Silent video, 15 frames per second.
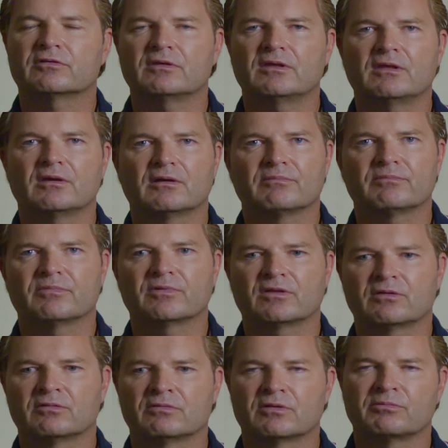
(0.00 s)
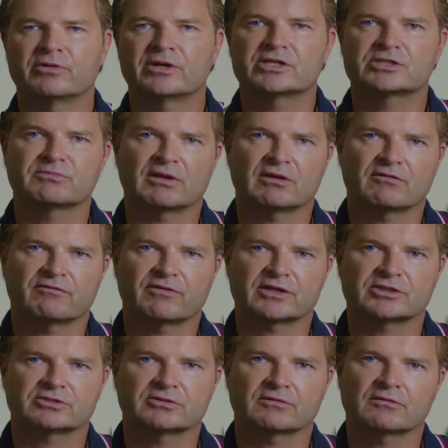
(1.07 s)
the British
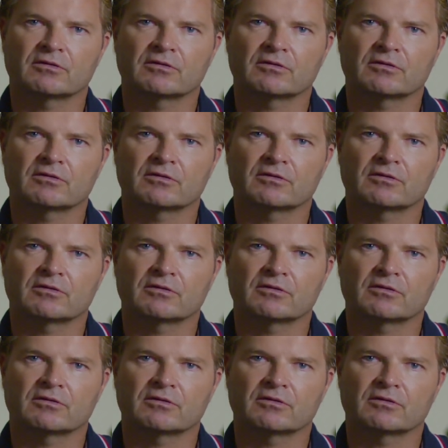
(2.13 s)
manufacturer.